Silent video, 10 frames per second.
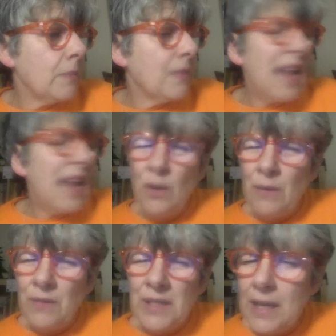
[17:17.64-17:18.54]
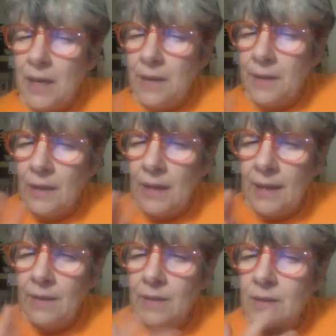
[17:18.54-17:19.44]
have you ever seen anything
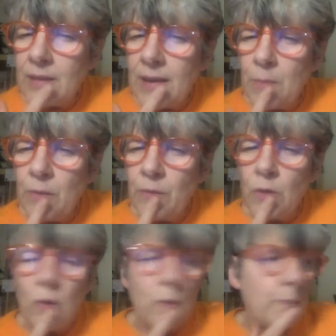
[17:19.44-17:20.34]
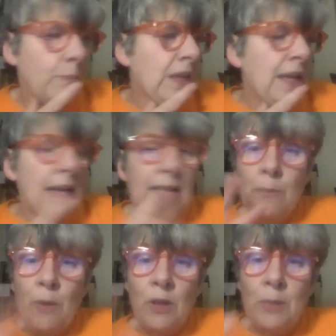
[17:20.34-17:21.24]
like this game before? Is it
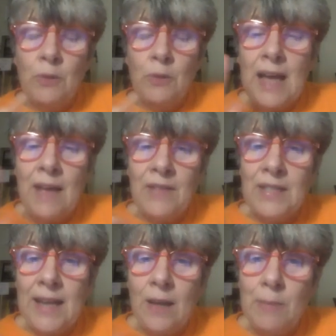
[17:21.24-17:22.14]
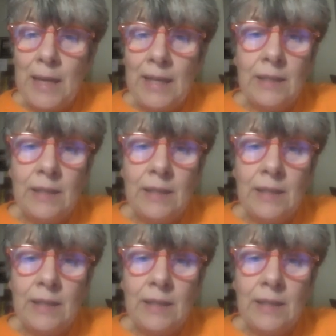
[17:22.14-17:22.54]
possible to have a stalemate?